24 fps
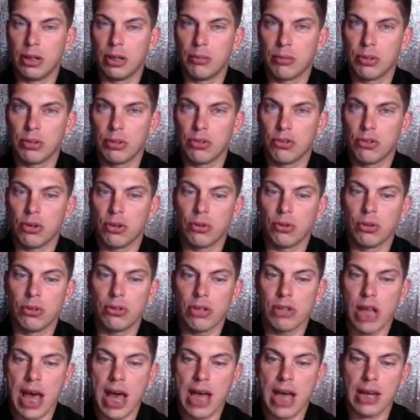consultants
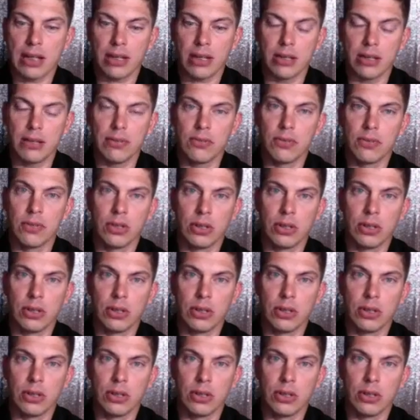active